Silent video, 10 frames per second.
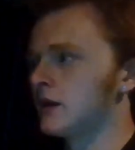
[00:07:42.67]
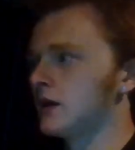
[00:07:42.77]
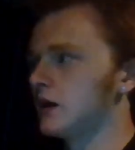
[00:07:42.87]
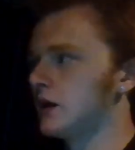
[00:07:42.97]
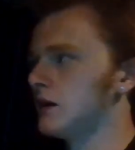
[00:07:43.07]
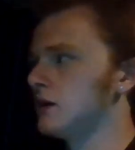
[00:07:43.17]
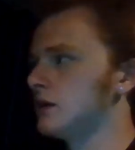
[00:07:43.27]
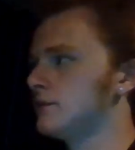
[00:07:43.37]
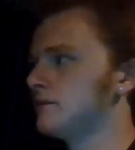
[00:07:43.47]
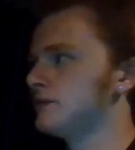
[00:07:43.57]

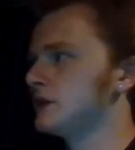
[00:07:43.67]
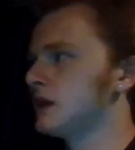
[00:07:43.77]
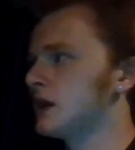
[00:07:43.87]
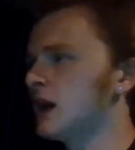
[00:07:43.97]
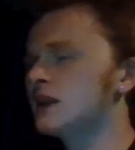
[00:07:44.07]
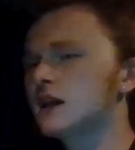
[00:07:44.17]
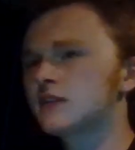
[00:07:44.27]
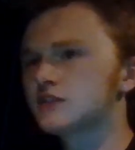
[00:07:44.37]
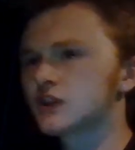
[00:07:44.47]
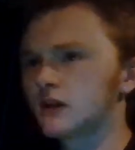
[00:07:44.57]
And I like
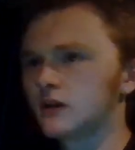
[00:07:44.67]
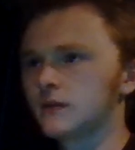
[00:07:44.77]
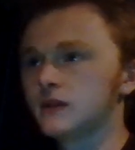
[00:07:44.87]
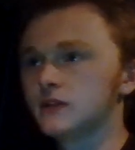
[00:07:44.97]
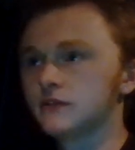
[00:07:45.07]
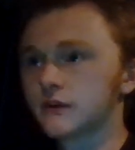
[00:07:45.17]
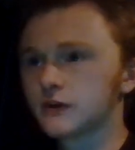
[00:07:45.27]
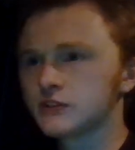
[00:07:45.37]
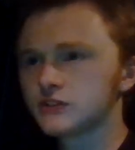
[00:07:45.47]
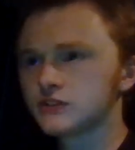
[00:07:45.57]
this channel to be
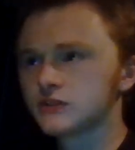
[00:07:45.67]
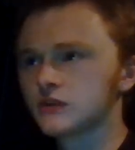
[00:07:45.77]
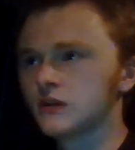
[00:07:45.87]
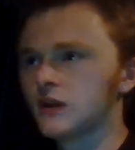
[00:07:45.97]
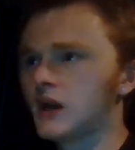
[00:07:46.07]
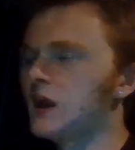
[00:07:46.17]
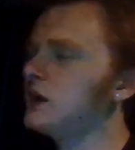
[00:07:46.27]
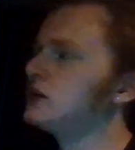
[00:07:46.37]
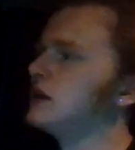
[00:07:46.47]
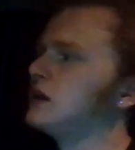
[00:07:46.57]
diverse,
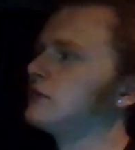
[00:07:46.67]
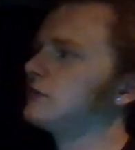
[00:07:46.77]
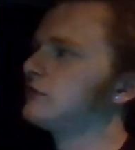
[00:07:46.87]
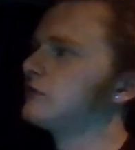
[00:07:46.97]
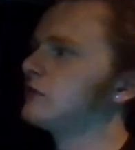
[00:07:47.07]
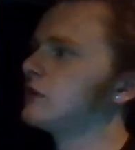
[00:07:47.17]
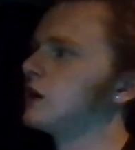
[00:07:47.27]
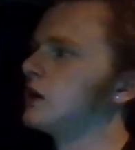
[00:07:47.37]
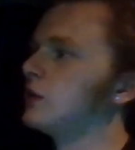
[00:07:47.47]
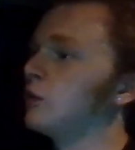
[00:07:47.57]
and if
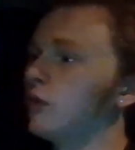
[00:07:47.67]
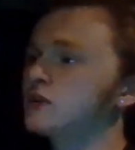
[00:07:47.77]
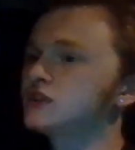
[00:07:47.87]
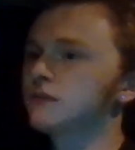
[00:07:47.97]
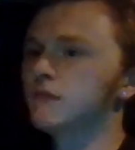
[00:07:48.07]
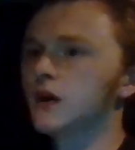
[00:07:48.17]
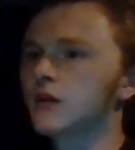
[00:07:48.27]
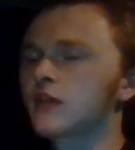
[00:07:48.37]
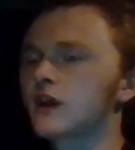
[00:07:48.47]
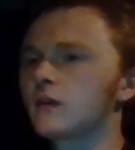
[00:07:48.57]
once a
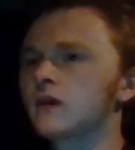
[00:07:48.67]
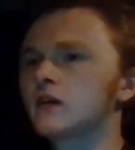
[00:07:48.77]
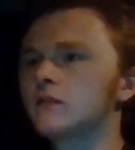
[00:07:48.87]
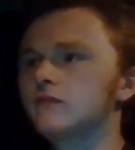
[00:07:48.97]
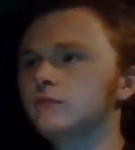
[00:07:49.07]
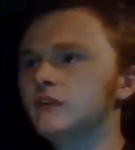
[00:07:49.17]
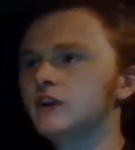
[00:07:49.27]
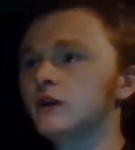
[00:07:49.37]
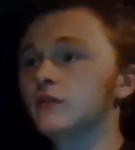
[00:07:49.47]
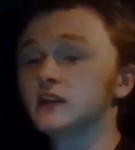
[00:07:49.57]
month I make a
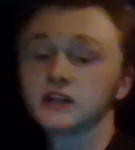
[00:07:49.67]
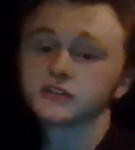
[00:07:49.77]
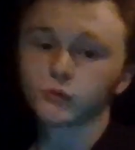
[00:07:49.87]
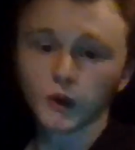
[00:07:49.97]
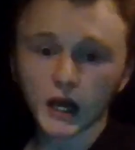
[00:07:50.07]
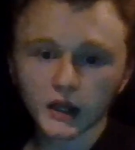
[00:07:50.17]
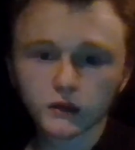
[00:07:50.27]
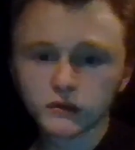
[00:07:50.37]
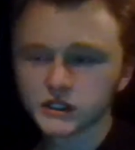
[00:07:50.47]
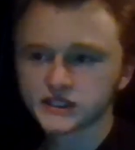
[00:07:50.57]
video that does well,
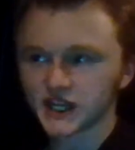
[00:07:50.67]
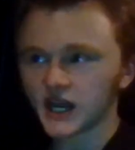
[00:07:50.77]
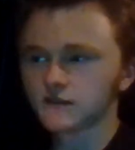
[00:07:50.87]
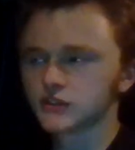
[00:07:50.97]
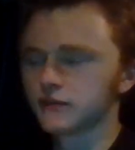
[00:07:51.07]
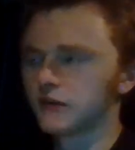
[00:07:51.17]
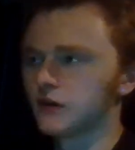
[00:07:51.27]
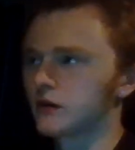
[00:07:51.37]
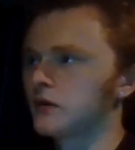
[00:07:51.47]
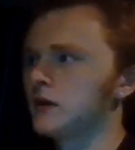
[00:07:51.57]
because they have so
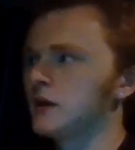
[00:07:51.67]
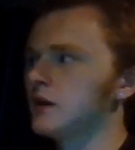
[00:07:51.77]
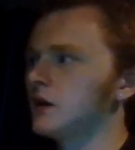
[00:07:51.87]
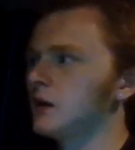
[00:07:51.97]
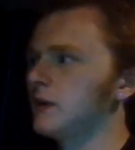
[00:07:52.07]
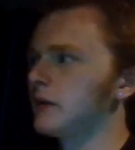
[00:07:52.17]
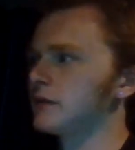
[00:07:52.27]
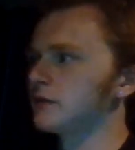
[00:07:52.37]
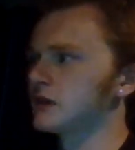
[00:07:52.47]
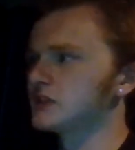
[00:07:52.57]
far, about
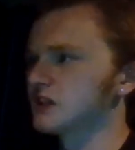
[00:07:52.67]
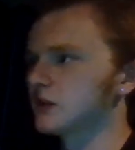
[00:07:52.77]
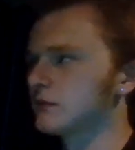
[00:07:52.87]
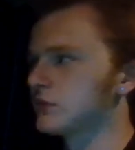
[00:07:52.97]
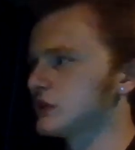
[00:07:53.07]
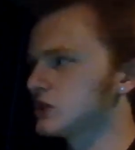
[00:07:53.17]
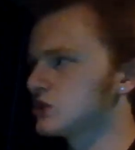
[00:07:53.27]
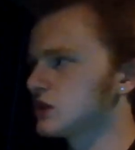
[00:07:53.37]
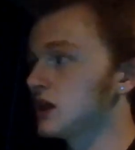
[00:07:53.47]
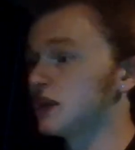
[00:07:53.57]
a wrestling
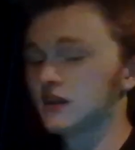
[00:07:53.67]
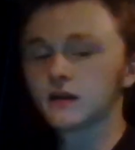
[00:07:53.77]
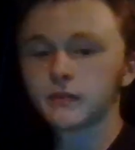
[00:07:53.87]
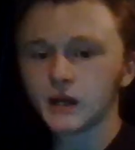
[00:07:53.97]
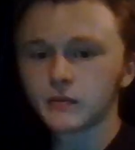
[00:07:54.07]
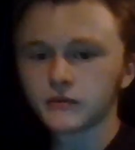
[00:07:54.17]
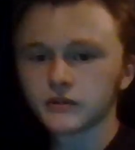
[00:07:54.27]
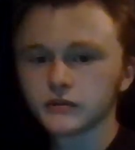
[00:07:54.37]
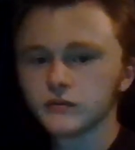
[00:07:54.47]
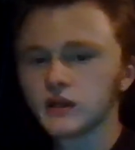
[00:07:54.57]
prediction and then a
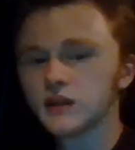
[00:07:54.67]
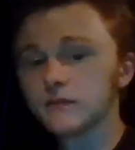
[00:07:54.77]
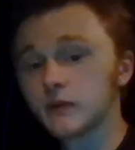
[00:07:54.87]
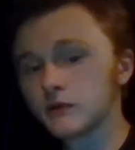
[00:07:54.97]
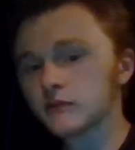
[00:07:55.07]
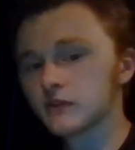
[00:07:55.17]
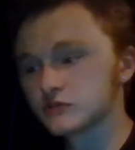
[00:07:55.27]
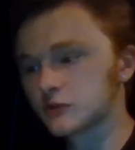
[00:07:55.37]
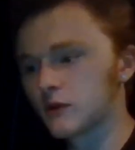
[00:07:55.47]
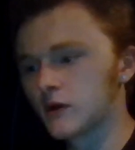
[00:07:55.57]
pay-per-view, and then both of those
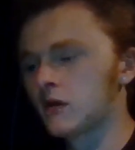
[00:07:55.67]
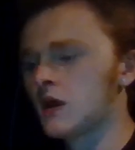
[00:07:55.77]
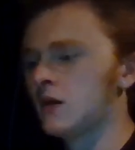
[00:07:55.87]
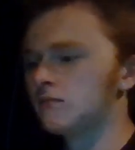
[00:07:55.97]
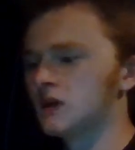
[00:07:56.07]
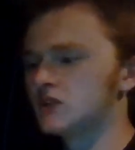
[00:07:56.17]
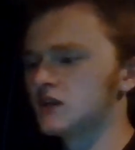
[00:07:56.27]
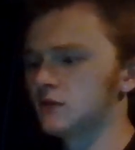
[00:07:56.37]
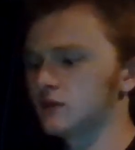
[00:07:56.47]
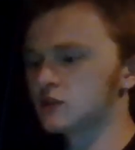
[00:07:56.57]
do well, my
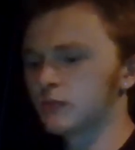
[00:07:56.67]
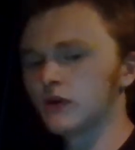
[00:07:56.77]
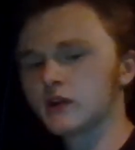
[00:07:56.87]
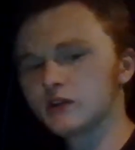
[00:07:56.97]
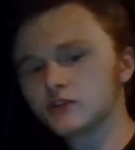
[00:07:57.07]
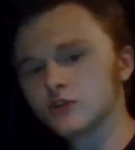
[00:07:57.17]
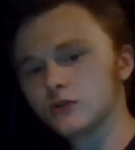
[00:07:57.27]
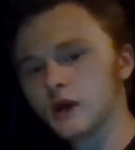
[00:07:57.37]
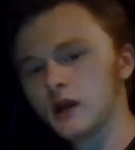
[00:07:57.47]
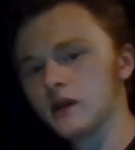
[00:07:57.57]
channel gets put
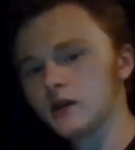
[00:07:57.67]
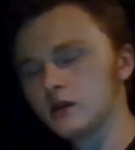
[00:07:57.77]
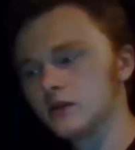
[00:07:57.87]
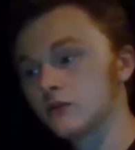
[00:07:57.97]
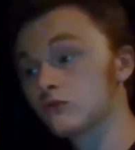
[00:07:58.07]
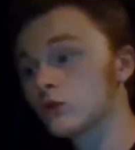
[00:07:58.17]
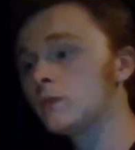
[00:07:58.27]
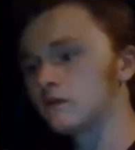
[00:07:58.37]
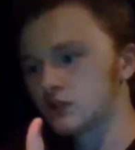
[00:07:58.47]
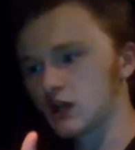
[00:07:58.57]
into a group
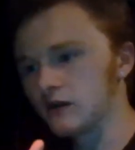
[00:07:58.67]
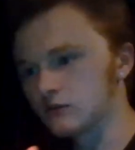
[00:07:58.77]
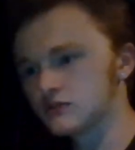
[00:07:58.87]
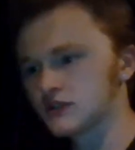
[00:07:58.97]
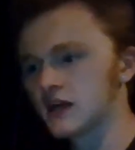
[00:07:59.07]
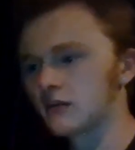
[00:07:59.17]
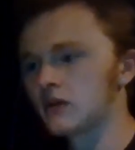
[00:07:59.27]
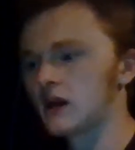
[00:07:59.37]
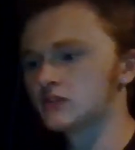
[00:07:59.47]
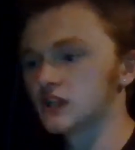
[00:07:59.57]
of channels that are
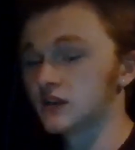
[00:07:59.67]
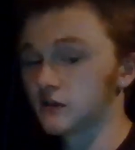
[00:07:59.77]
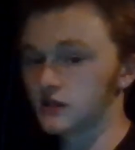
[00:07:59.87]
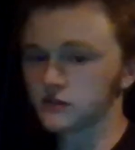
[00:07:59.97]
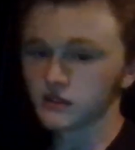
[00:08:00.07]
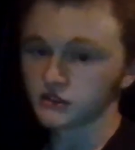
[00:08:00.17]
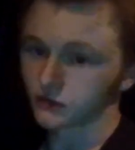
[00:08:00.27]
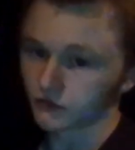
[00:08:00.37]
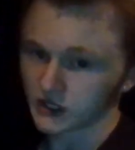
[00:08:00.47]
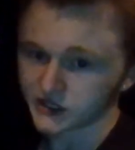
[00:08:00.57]
now said, these are
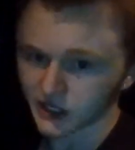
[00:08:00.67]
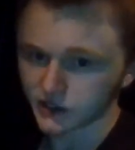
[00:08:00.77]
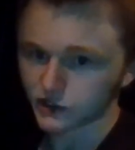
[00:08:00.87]
wrestling